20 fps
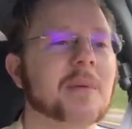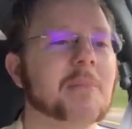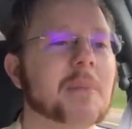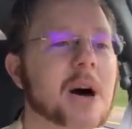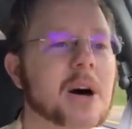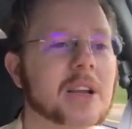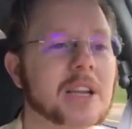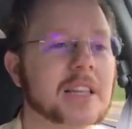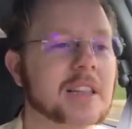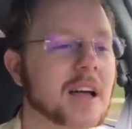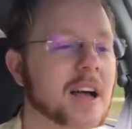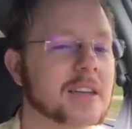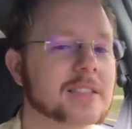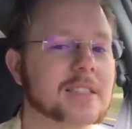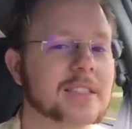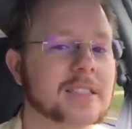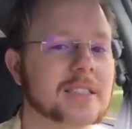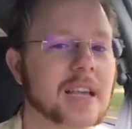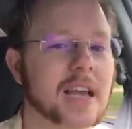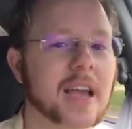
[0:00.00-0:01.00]
Baldy
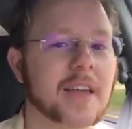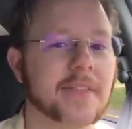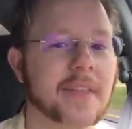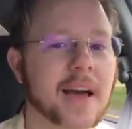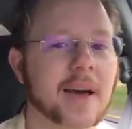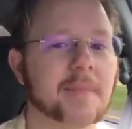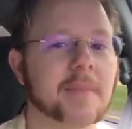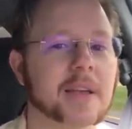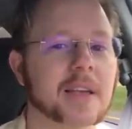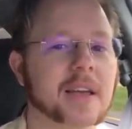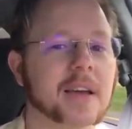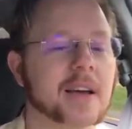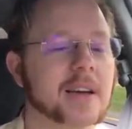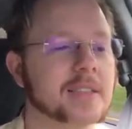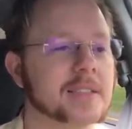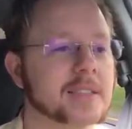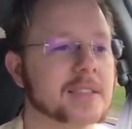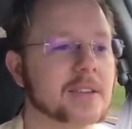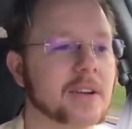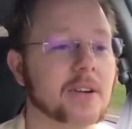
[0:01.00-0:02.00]
Locks is saying that
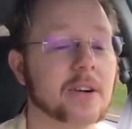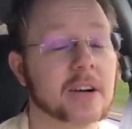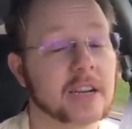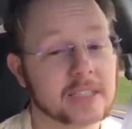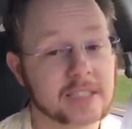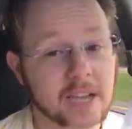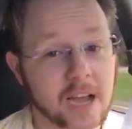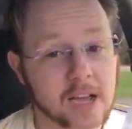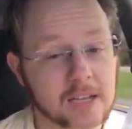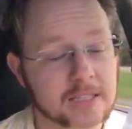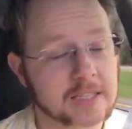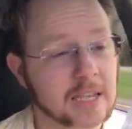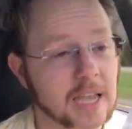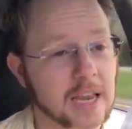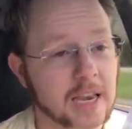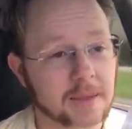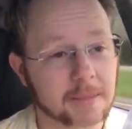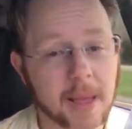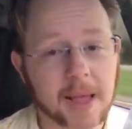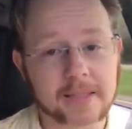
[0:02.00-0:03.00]
because, or
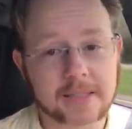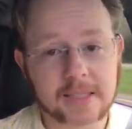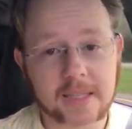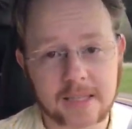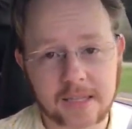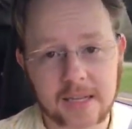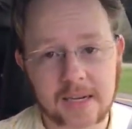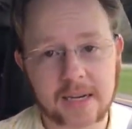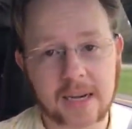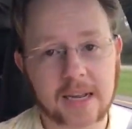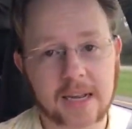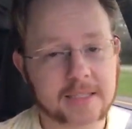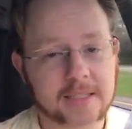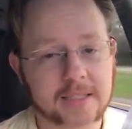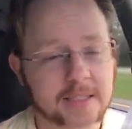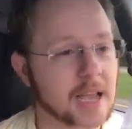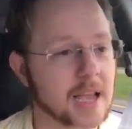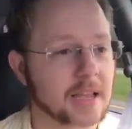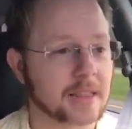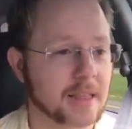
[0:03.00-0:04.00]
Intoxicating Masculinity
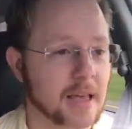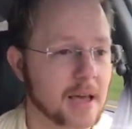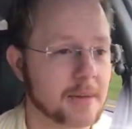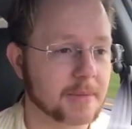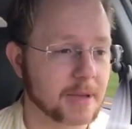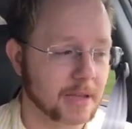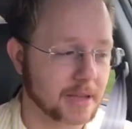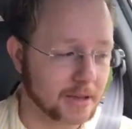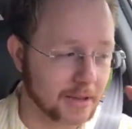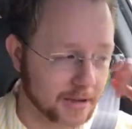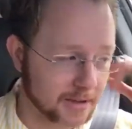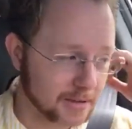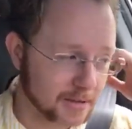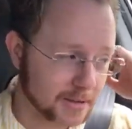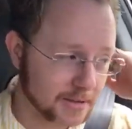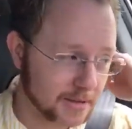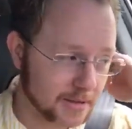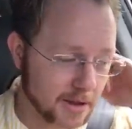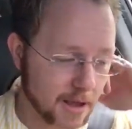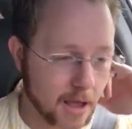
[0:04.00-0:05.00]
is saying that
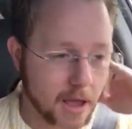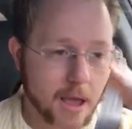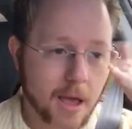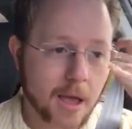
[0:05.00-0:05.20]
because